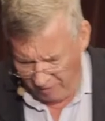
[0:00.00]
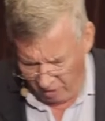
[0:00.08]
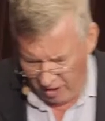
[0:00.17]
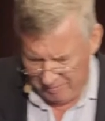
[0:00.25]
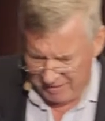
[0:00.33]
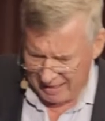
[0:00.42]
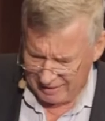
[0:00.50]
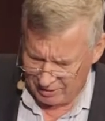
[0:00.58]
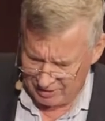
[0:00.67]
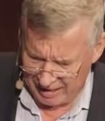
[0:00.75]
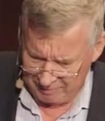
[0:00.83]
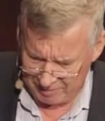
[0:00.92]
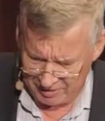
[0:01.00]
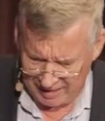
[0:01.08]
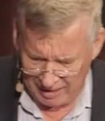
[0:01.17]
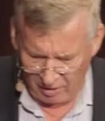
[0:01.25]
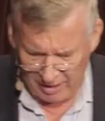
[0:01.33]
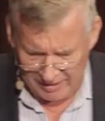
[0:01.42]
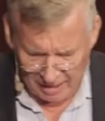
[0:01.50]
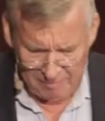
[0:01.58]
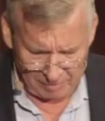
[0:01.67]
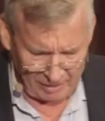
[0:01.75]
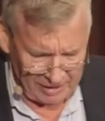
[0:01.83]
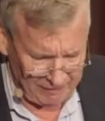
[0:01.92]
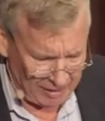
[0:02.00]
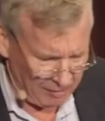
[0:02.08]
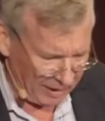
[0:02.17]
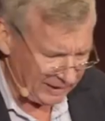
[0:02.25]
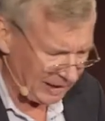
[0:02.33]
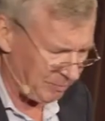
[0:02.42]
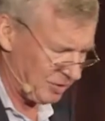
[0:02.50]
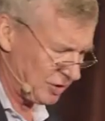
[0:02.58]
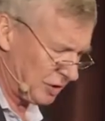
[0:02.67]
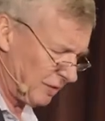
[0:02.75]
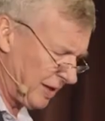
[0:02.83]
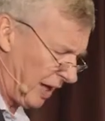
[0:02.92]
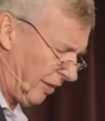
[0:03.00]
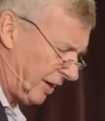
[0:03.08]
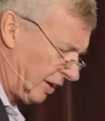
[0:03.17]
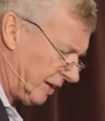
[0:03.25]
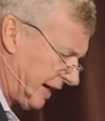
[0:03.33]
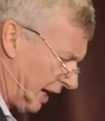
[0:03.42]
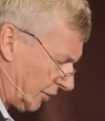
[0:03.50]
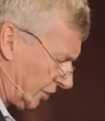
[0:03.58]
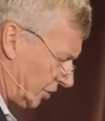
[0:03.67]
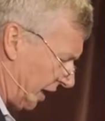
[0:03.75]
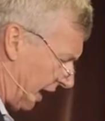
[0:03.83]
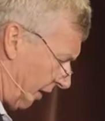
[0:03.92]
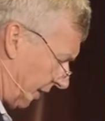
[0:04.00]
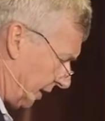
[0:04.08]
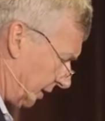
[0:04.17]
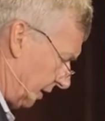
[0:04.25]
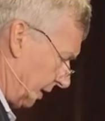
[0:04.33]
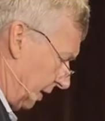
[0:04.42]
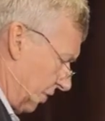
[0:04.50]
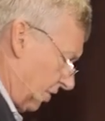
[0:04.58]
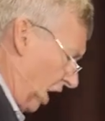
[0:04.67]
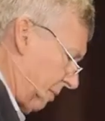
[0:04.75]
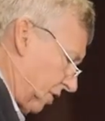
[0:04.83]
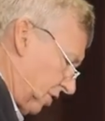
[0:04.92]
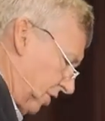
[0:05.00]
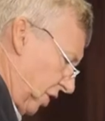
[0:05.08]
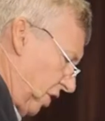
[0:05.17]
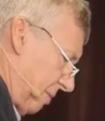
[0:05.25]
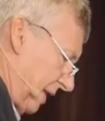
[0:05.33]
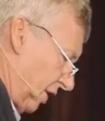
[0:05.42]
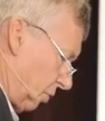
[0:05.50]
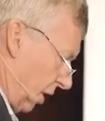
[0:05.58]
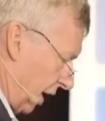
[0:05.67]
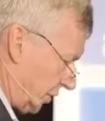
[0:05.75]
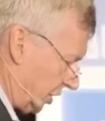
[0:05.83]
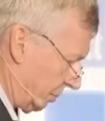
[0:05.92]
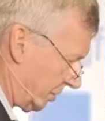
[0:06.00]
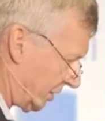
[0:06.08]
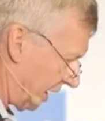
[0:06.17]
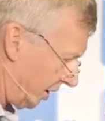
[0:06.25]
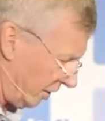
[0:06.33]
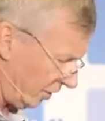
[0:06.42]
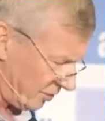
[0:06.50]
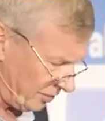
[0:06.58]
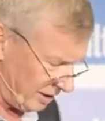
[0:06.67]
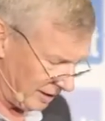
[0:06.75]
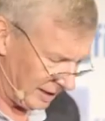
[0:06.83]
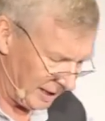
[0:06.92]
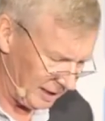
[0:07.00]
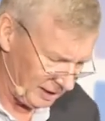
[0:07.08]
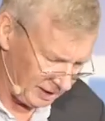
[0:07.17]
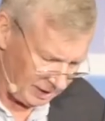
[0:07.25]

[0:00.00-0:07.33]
I'm getting the 10%, I don't believe they're running a business for nothing. I doubt it's a charity. So I'm assuming there's 1% or 2% costs in there.